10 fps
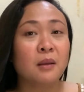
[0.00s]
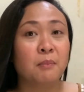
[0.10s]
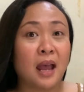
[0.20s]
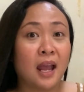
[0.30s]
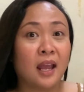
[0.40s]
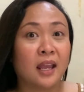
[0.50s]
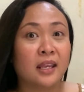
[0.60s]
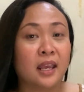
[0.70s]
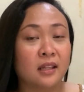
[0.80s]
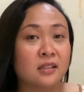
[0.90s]

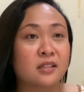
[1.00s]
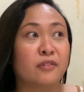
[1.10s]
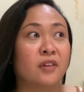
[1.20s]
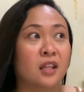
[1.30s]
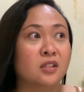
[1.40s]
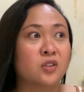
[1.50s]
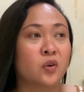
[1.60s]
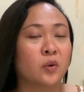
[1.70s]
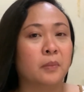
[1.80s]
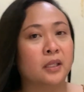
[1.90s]
bahay and sa friends
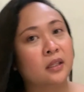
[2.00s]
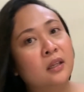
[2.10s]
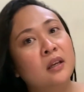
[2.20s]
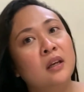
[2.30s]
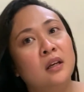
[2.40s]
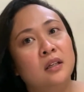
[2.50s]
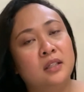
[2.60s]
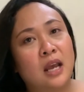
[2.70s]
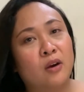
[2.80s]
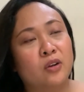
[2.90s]
ko, but
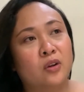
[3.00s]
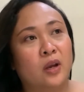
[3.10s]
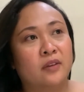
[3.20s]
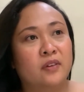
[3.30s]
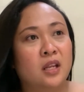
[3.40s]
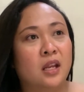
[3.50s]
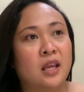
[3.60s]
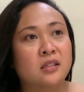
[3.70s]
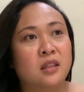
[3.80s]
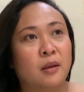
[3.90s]
now, you know, I
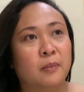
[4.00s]
realize na